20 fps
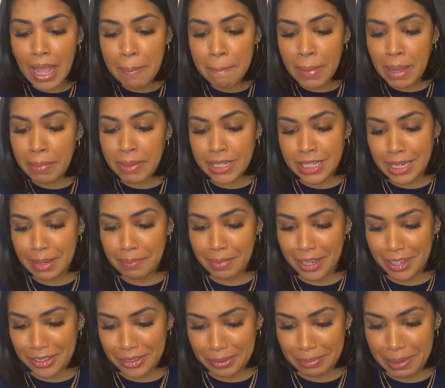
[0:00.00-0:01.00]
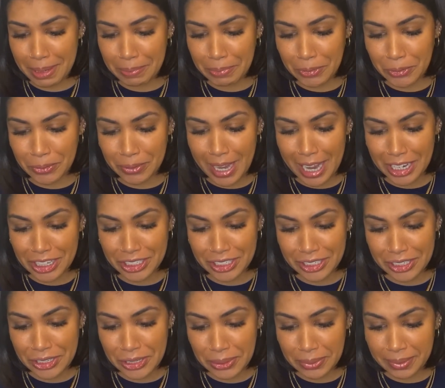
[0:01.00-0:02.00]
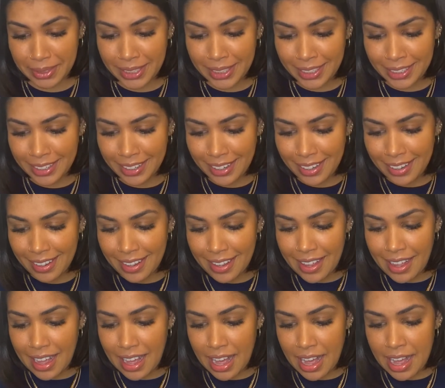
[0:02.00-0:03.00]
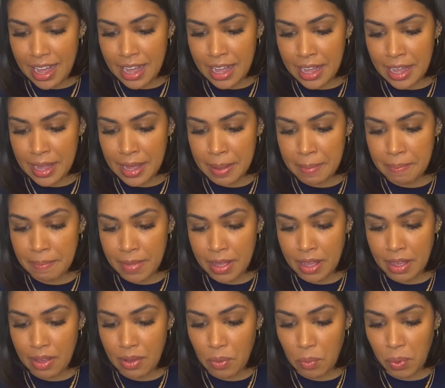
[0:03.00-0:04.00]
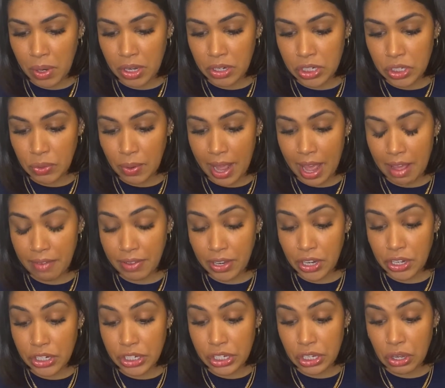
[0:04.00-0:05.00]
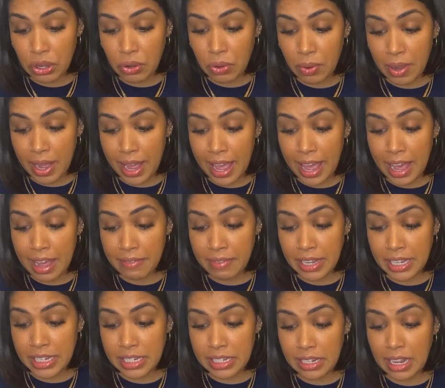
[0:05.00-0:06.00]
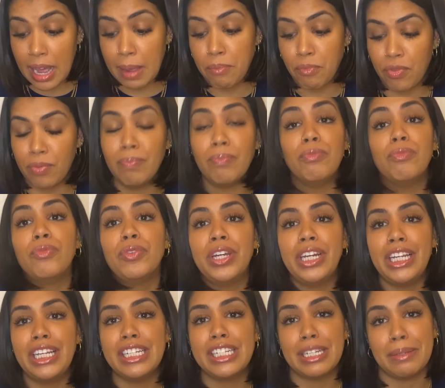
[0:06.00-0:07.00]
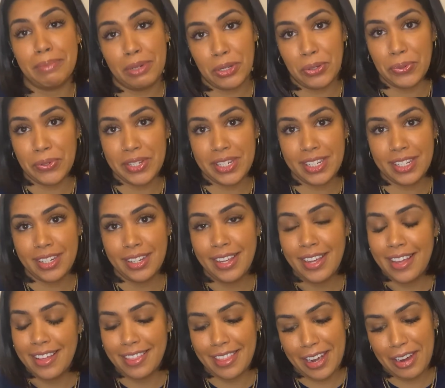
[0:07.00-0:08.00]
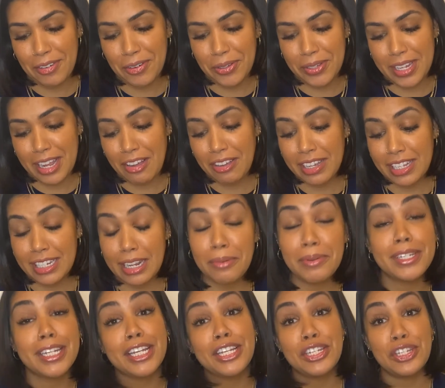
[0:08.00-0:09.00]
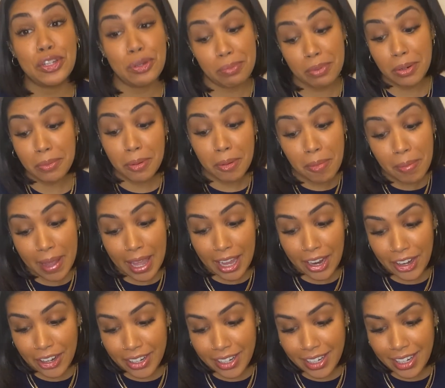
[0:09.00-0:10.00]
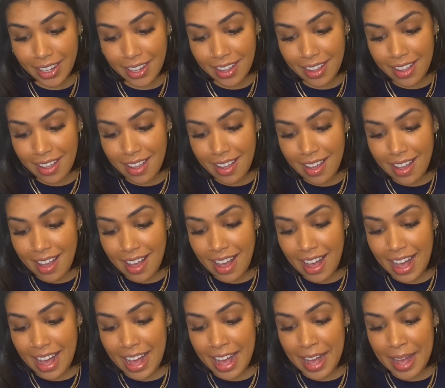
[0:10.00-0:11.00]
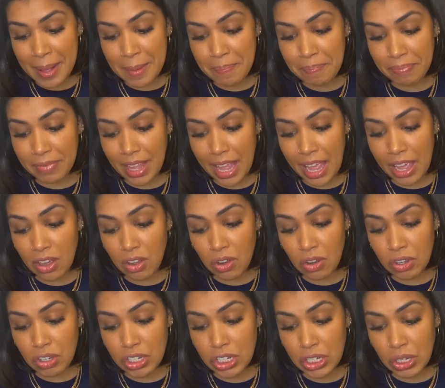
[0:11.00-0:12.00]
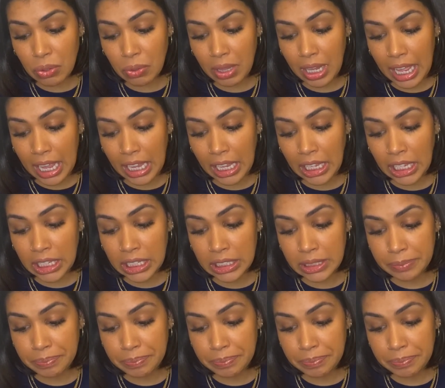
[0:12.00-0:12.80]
maybe some other people actually do it. What else do I have here? So I'm reading some notes that I wrote down because I was like super prepared. I also like